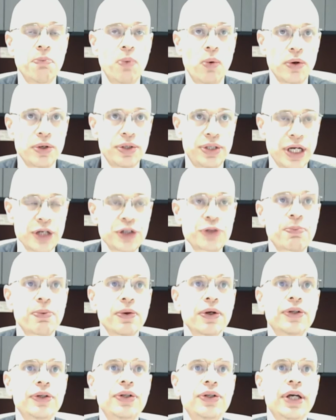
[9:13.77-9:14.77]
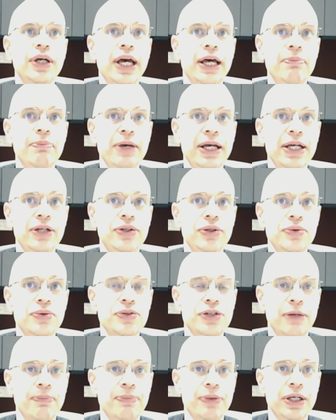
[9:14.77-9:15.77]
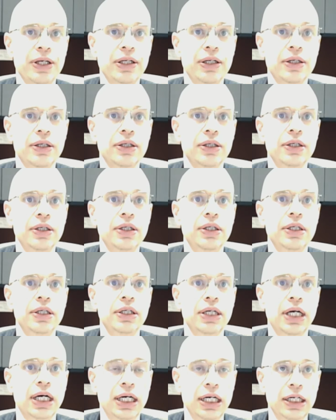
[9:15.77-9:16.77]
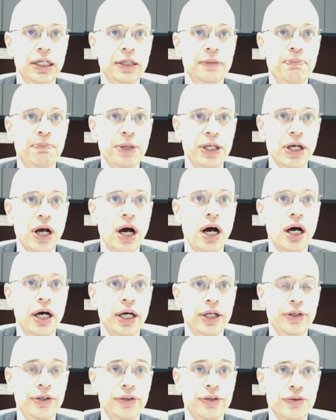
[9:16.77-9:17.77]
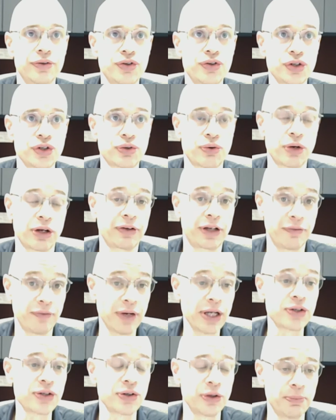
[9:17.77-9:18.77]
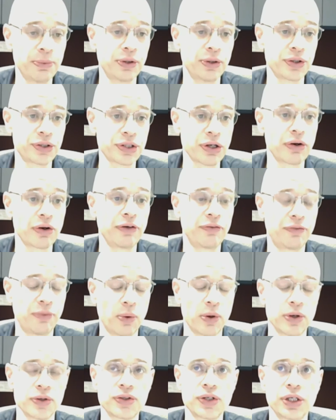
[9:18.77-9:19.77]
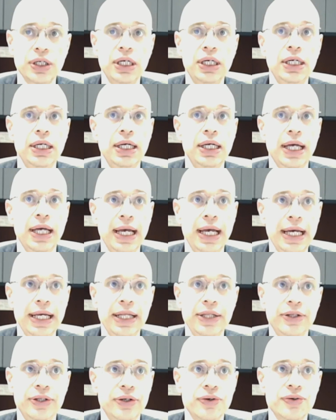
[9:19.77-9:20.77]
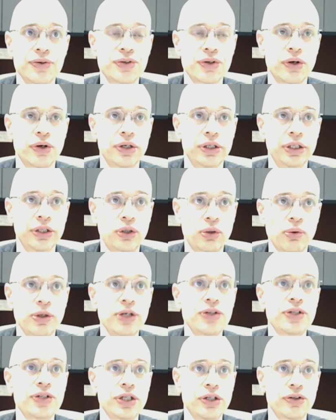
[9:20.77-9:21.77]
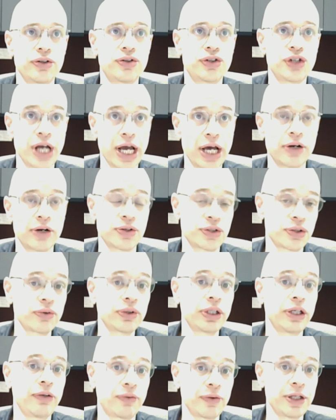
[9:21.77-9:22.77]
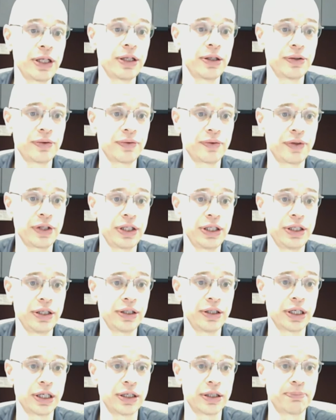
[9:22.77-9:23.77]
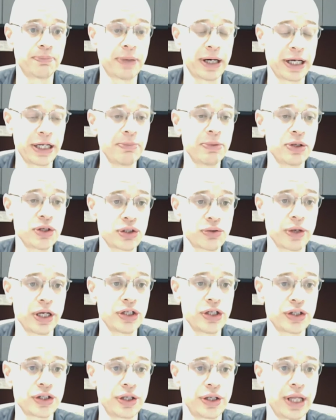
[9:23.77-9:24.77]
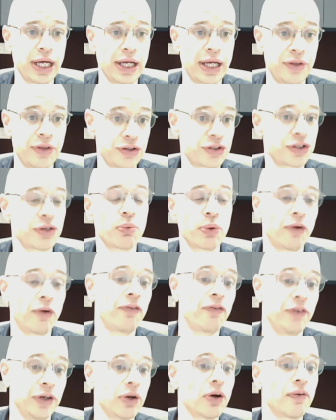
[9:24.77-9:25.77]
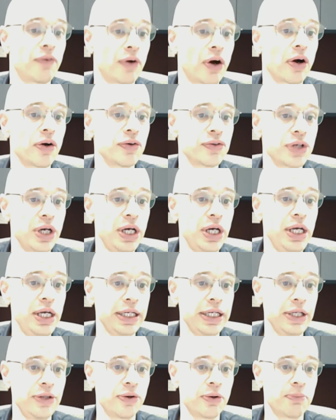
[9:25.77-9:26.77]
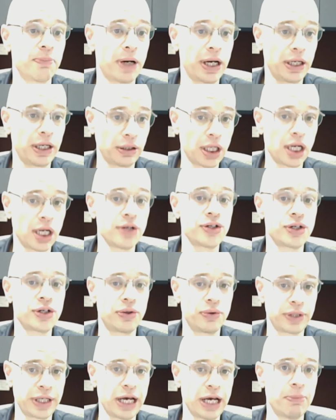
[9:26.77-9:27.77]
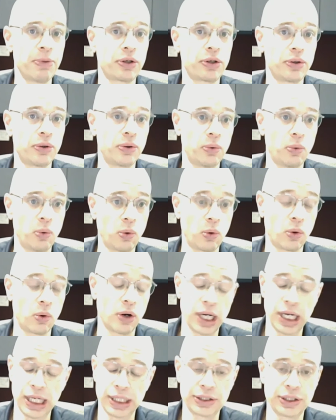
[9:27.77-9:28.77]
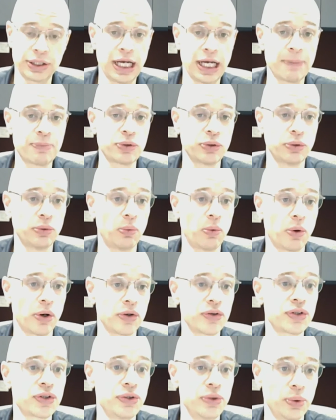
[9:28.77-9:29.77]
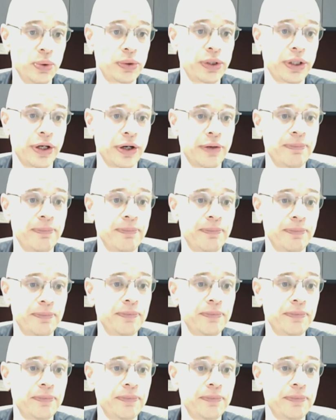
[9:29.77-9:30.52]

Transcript: more desperate and may do something beyond just conventional military force. And there's increasing chatter, certainly from the Biden administration, that this is a real fear of ours, either biological, chemical, or at the absolute worst, nuclear.